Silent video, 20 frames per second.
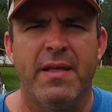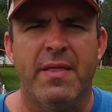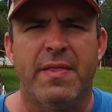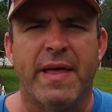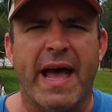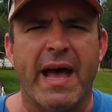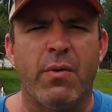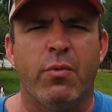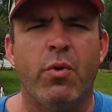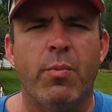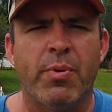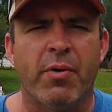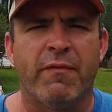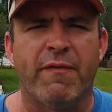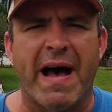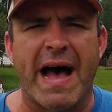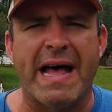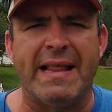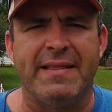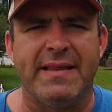that will
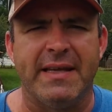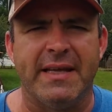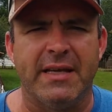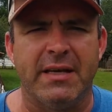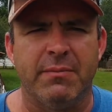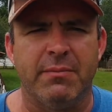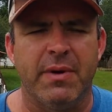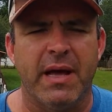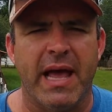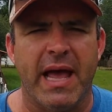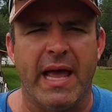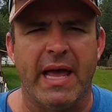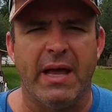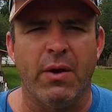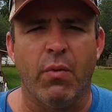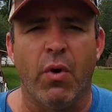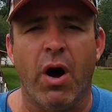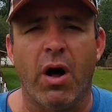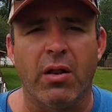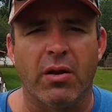provide them a
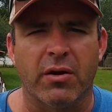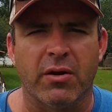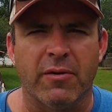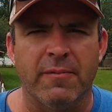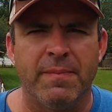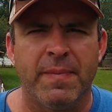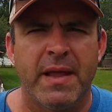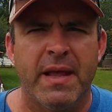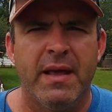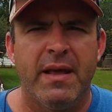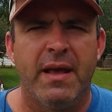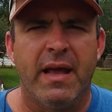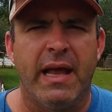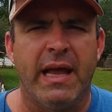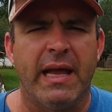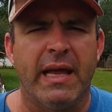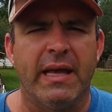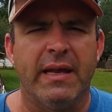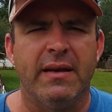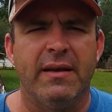waller.
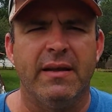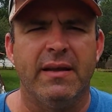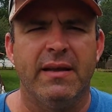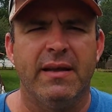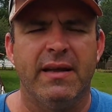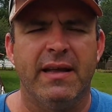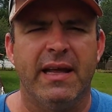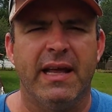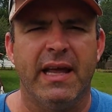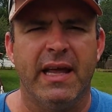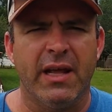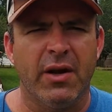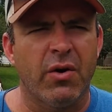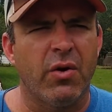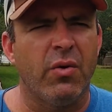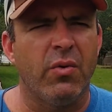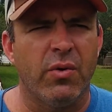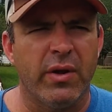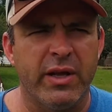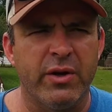And
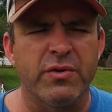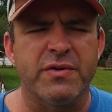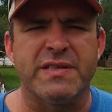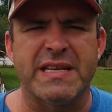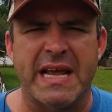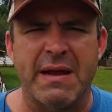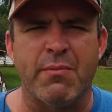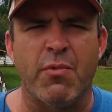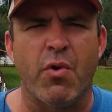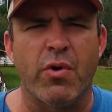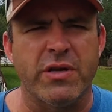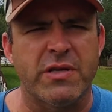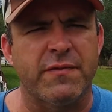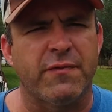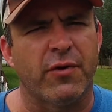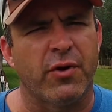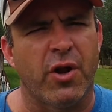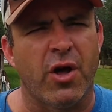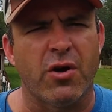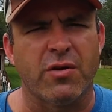it'll stay moist
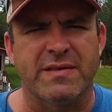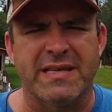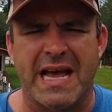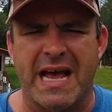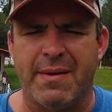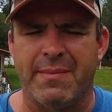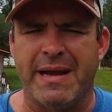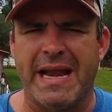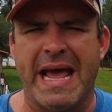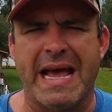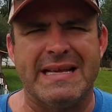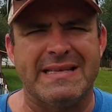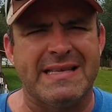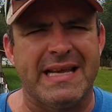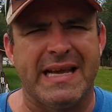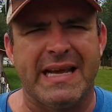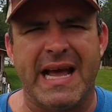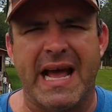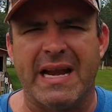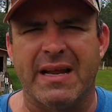for a long time, and as
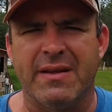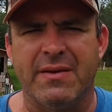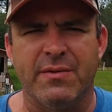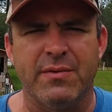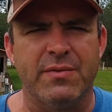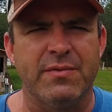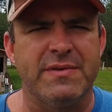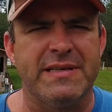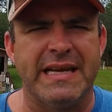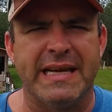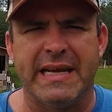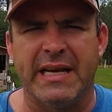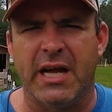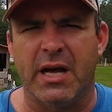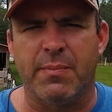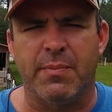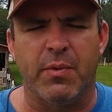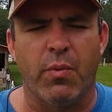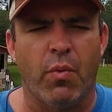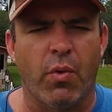they kind of dig it
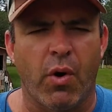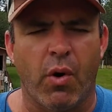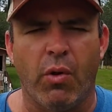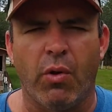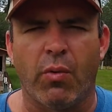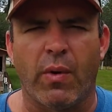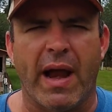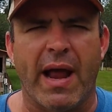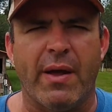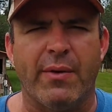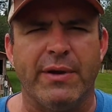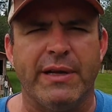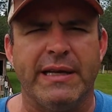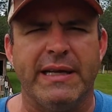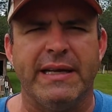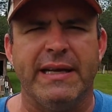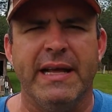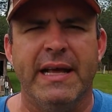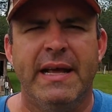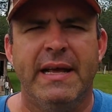up and roll around in
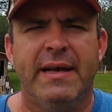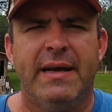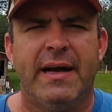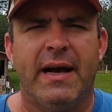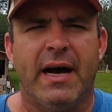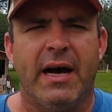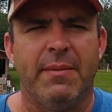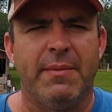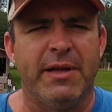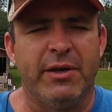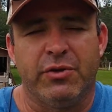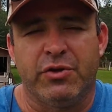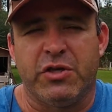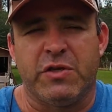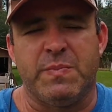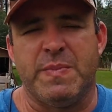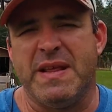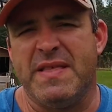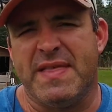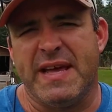it, it'll
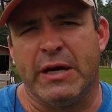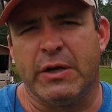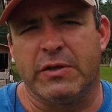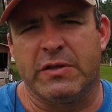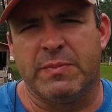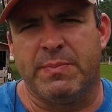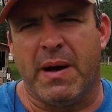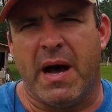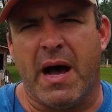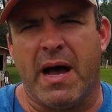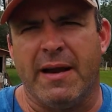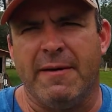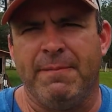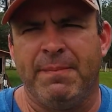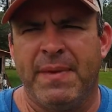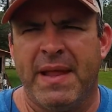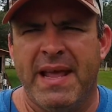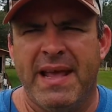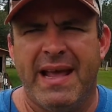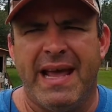just be their spot.
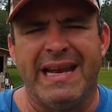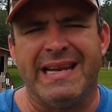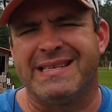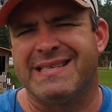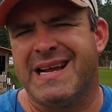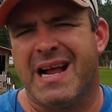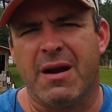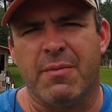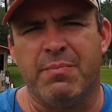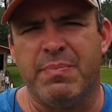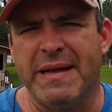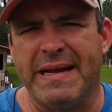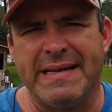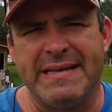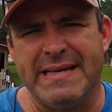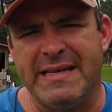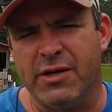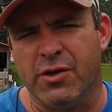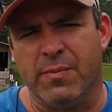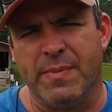And it's not a big
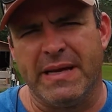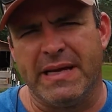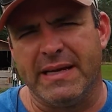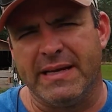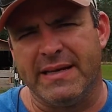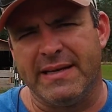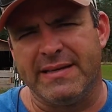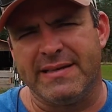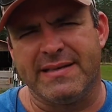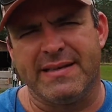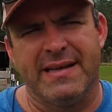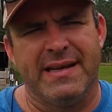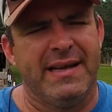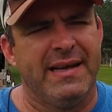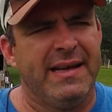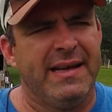deal because